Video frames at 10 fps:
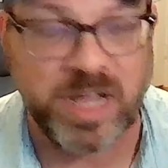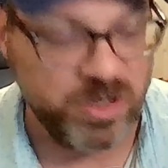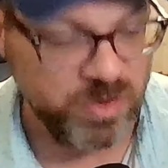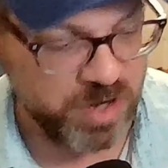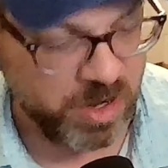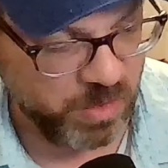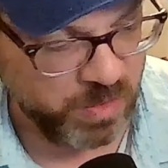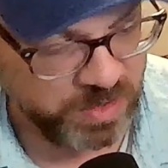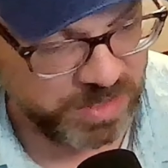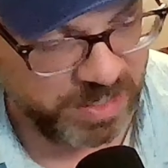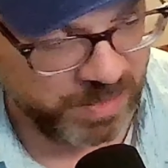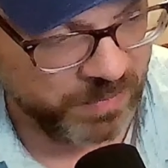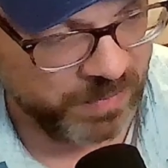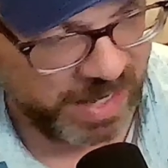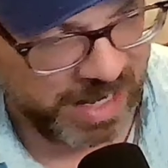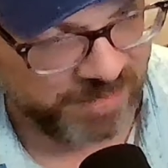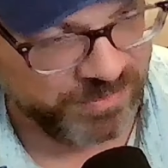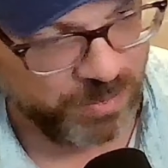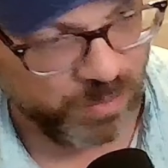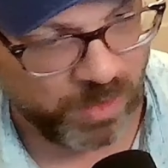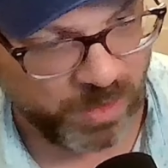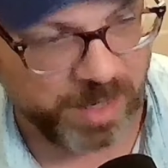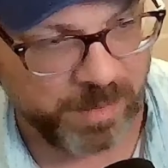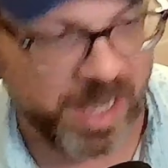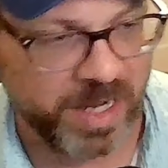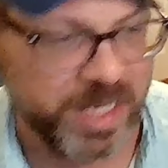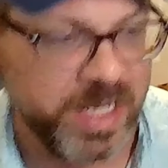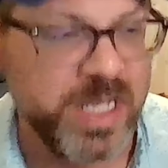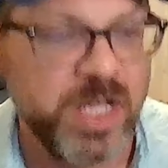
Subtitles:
and you know you don't have to worry about it.